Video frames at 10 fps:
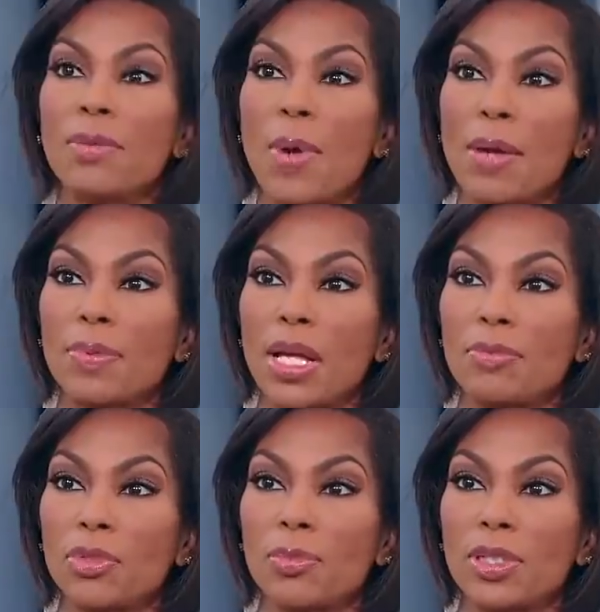the
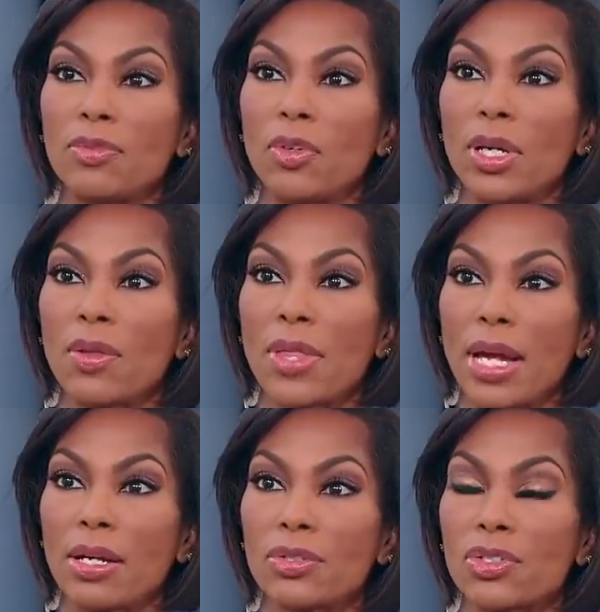pipeline movement of oil
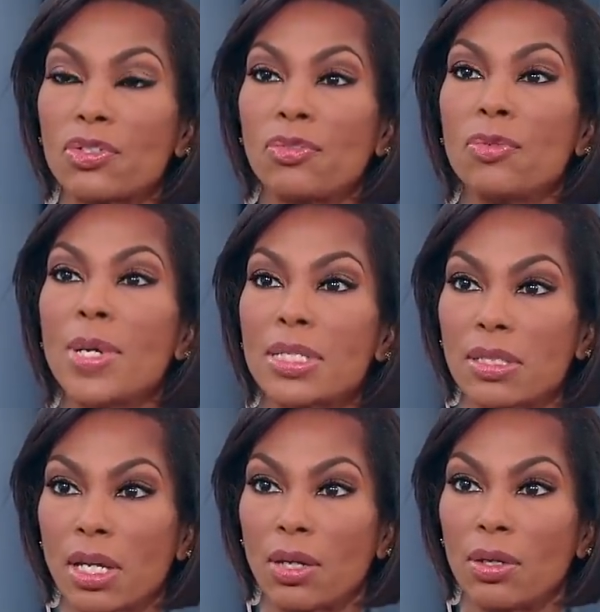there just a few months
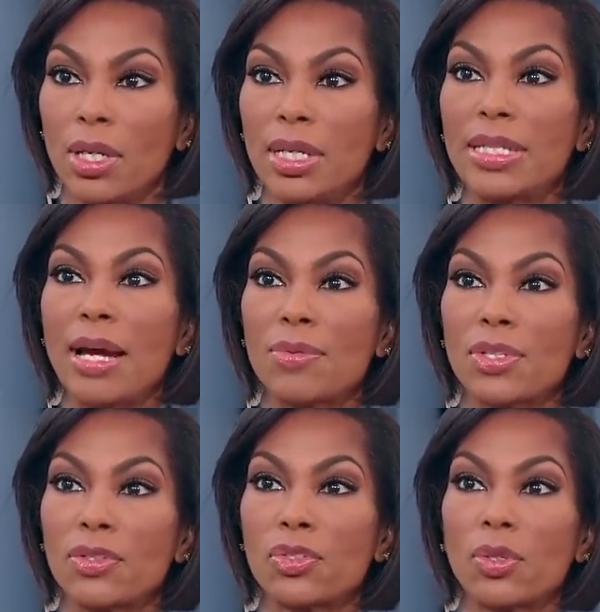ago. All these that was
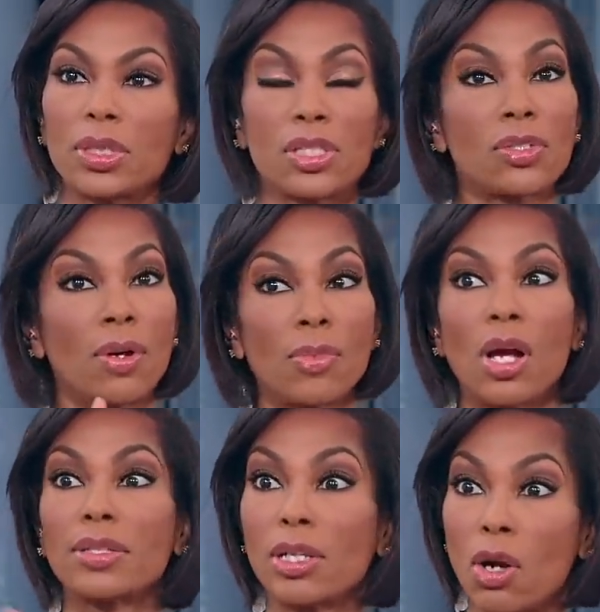on the know. short list. So I'm
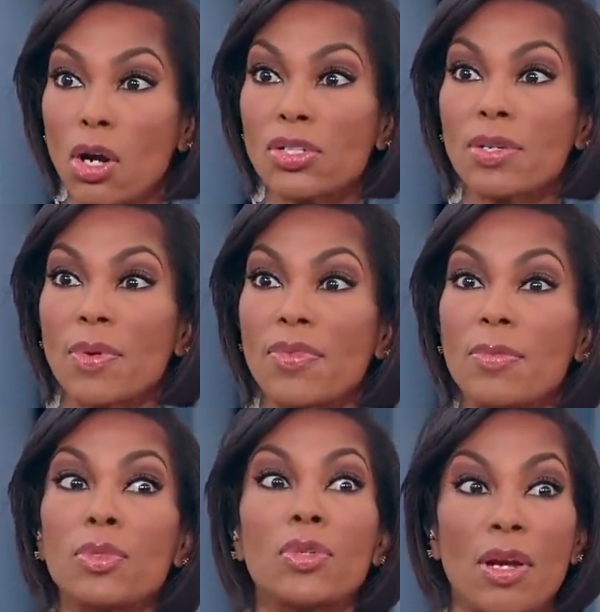wrong. There are some of
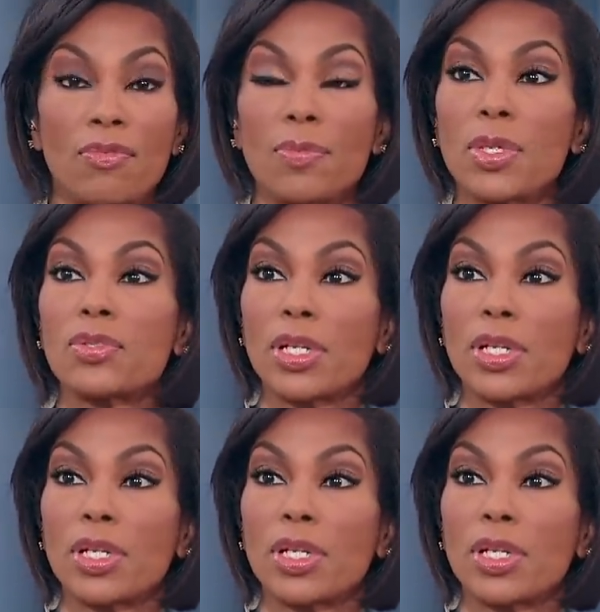them who come from those